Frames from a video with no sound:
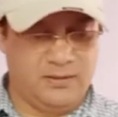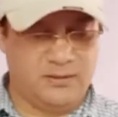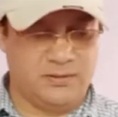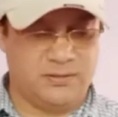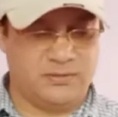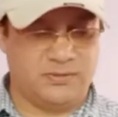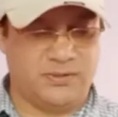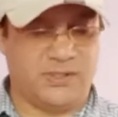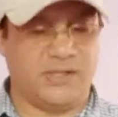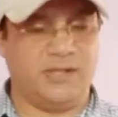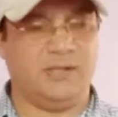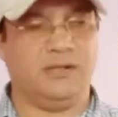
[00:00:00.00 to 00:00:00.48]

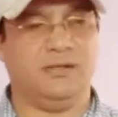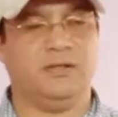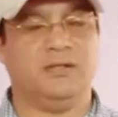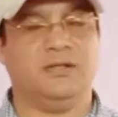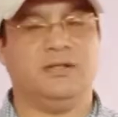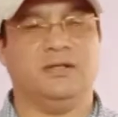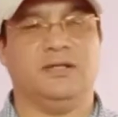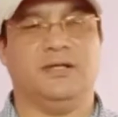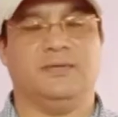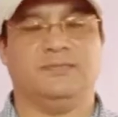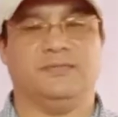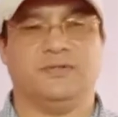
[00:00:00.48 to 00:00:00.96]

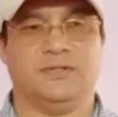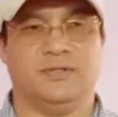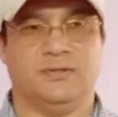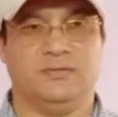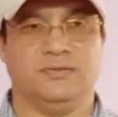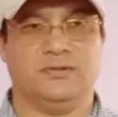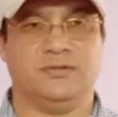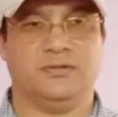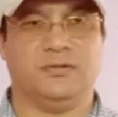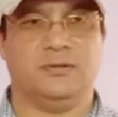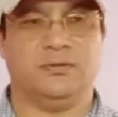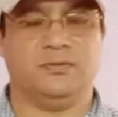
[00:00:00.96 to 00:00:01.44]
trained
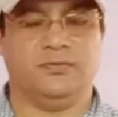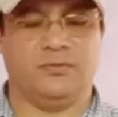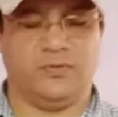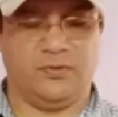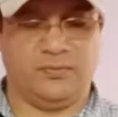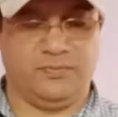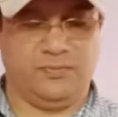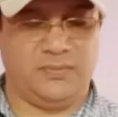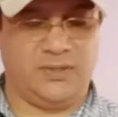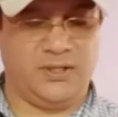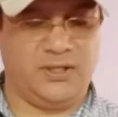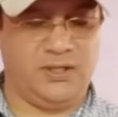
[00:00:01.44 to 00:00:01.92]
themselves
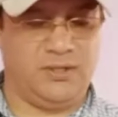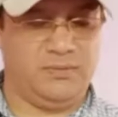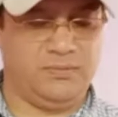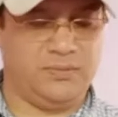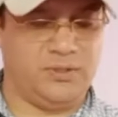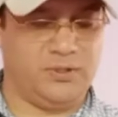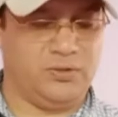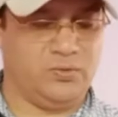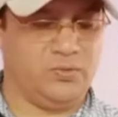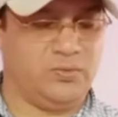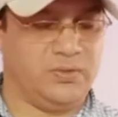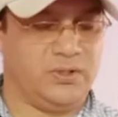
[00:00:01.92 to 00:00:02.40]
for many,
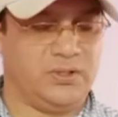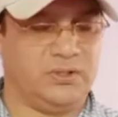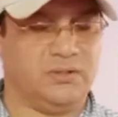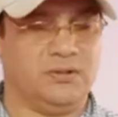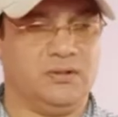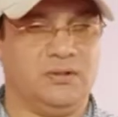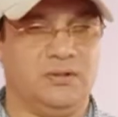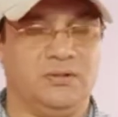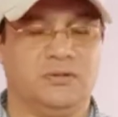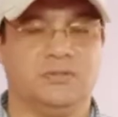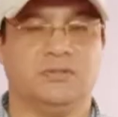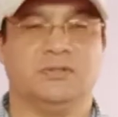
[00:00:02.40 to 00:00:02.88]
many weeks
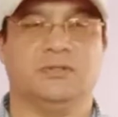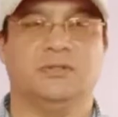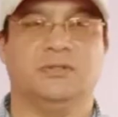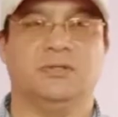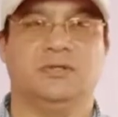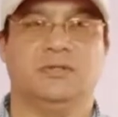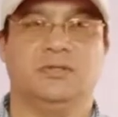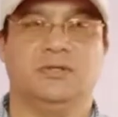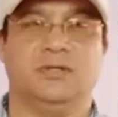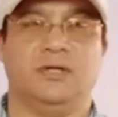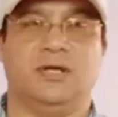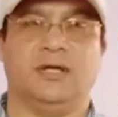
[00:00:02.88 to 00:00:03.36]

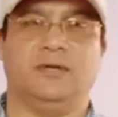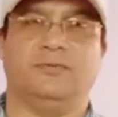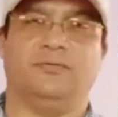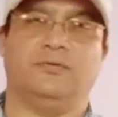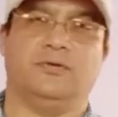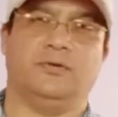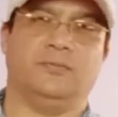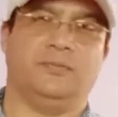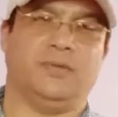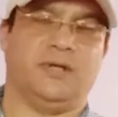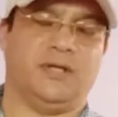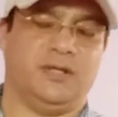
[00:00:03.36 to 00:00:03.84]
and
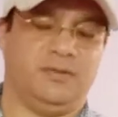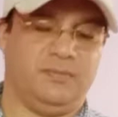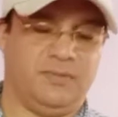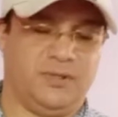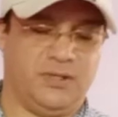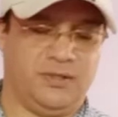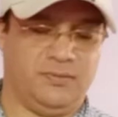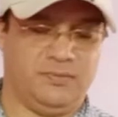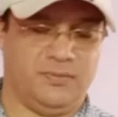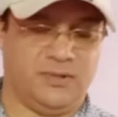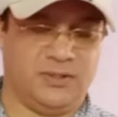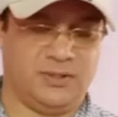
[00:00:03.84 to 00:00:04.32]
for many,
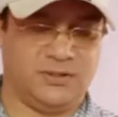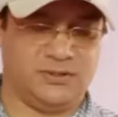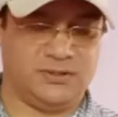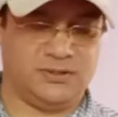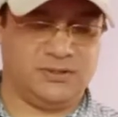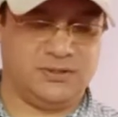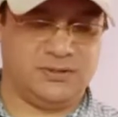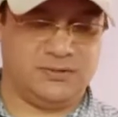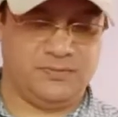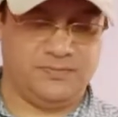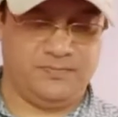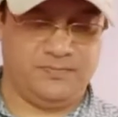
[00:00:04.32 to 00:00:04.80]
many months.